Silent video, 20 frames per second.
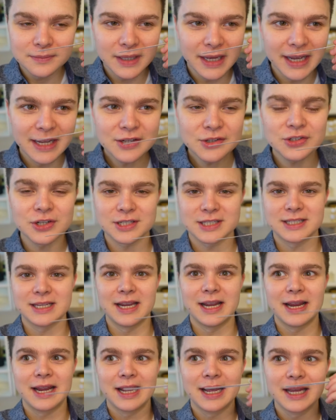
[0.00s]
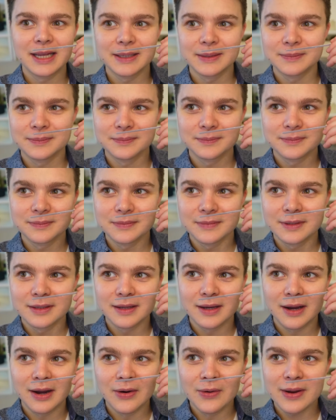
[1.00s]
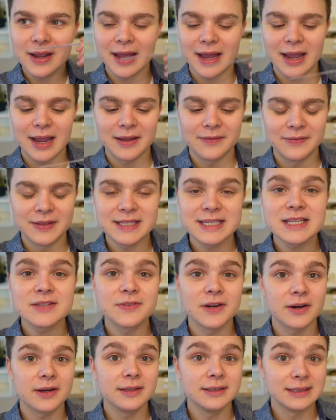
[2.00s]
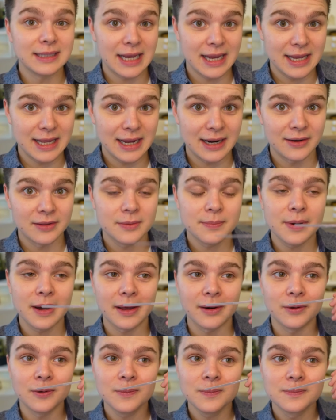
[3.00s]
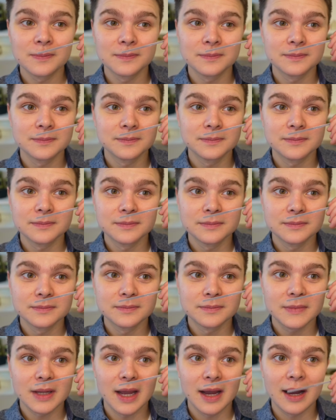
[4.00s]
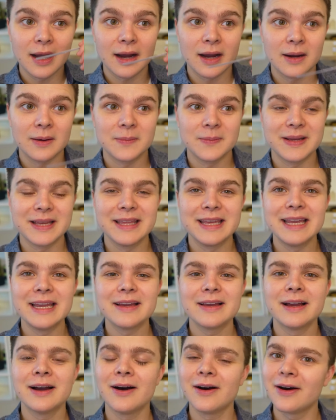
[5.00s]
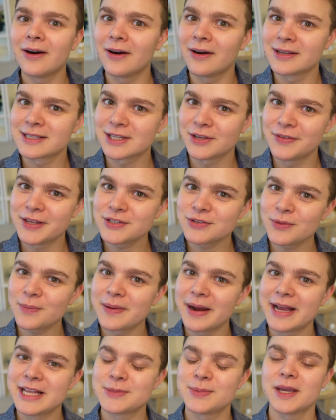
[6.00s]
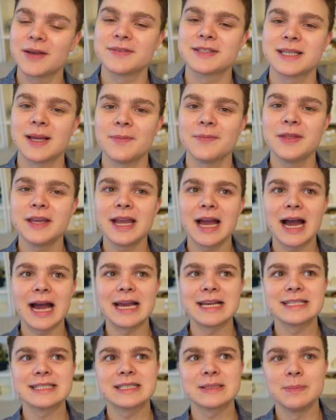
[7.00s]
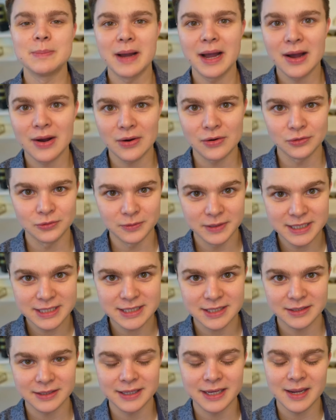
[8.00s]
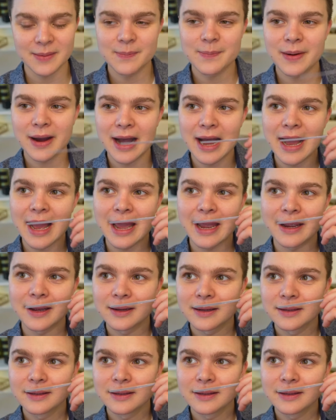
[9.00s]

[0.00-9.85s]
Interesting. Okay, this is very light out of the bottle. Um, it, oh, so this reminds me of something I smelled recently by